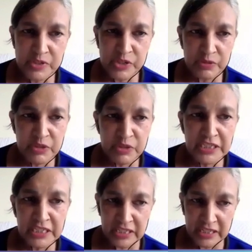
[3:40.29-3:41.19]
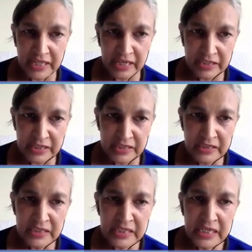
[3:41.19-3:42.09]
community in that year,
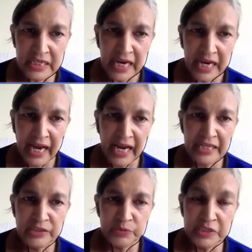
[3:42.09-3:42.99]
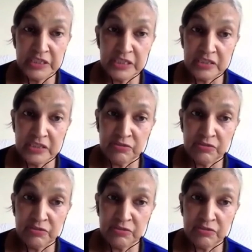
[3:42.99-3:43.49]
and we did